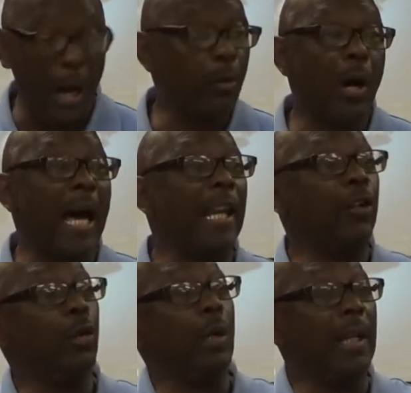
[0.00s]
don't know how they
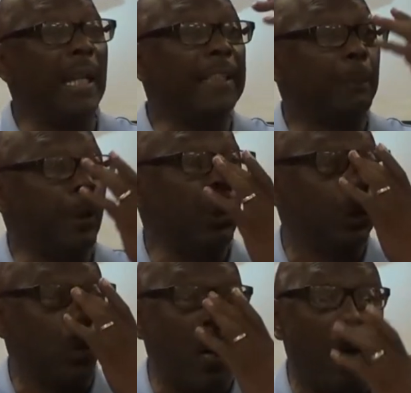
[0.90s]
do it in their
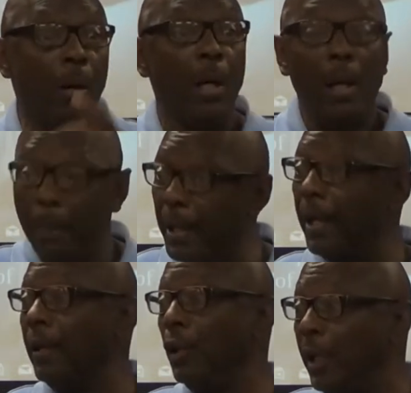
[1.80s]
spiritual walk, but
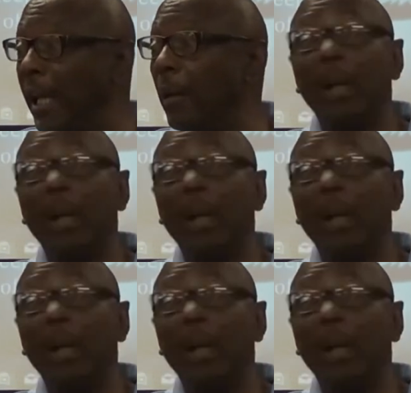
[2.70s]
if you get in